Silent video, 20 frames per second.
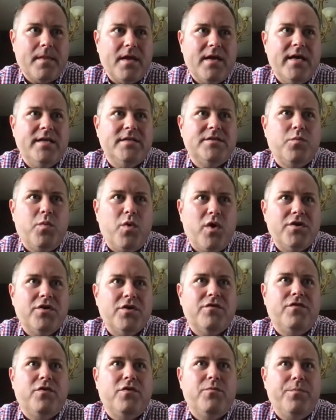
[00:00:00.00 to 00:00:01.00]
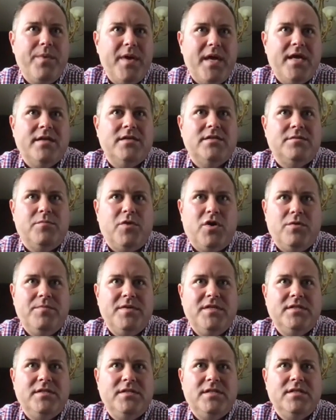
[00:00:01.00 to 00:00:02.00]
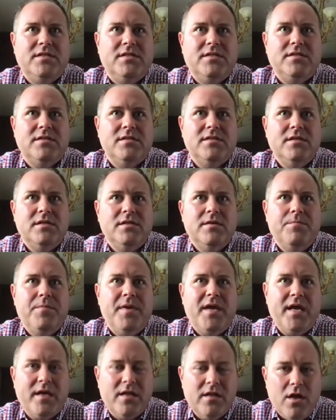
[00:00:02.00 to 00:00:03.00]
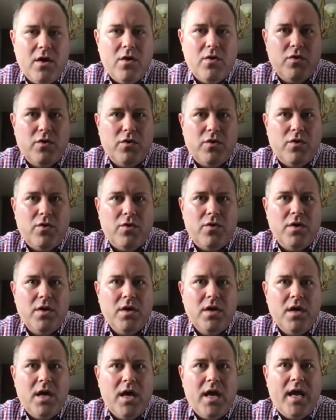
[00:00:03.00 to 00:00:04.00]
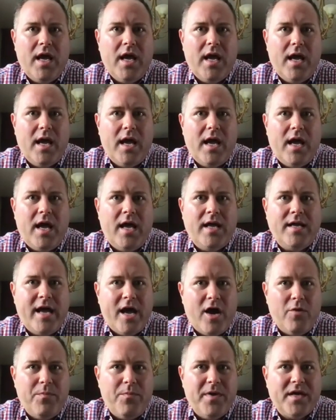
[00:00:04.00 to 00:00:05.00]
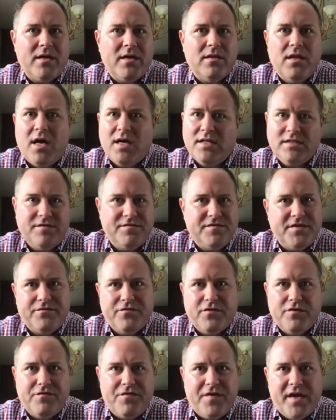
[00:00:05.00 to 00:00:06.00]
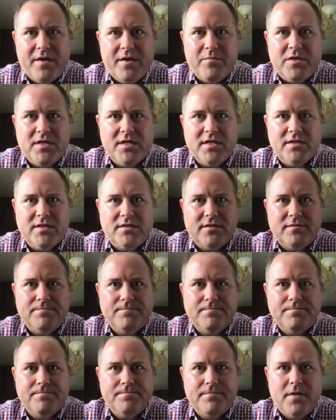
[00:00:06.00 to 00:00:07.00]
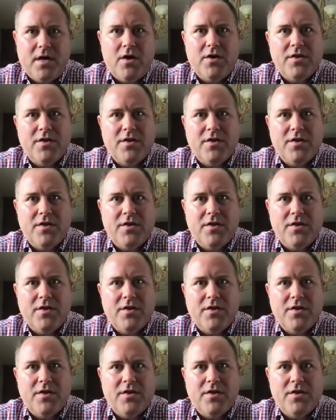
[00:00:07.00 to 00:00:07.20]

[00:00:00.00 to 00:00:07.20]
it's wonderful being small business, being local, and helping lots of different families on